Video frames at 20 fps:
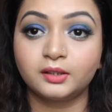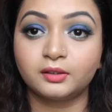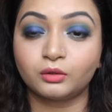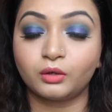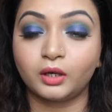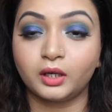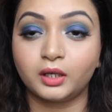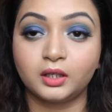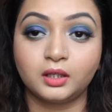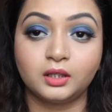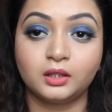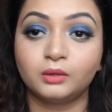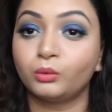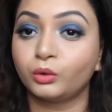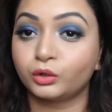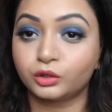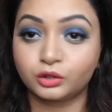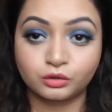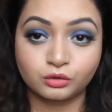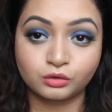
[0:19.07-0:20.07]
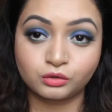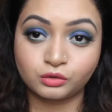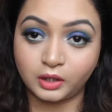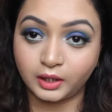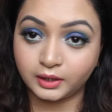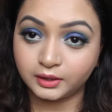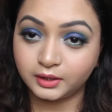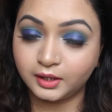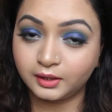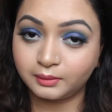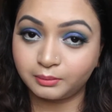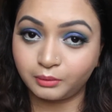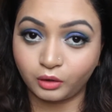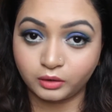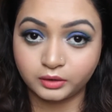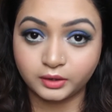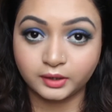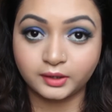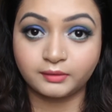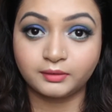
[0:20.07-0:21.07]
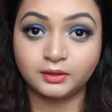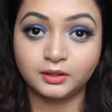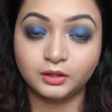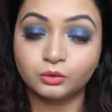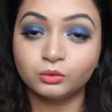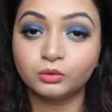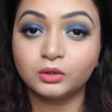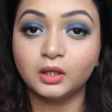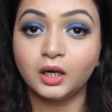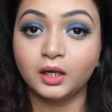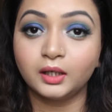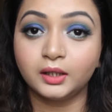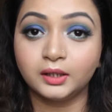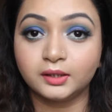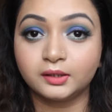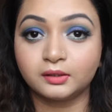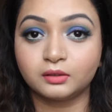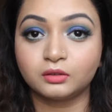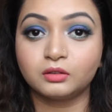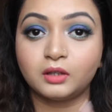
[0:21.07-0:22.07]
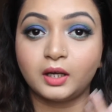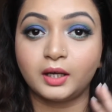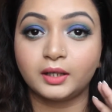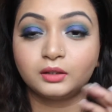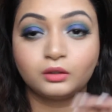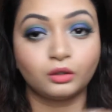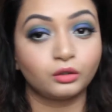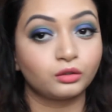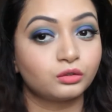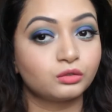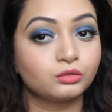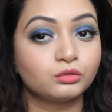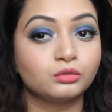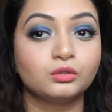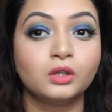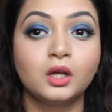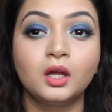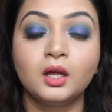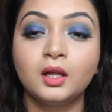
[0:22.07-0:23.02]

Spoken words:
so I wanted to try these products with you guys. So I thought to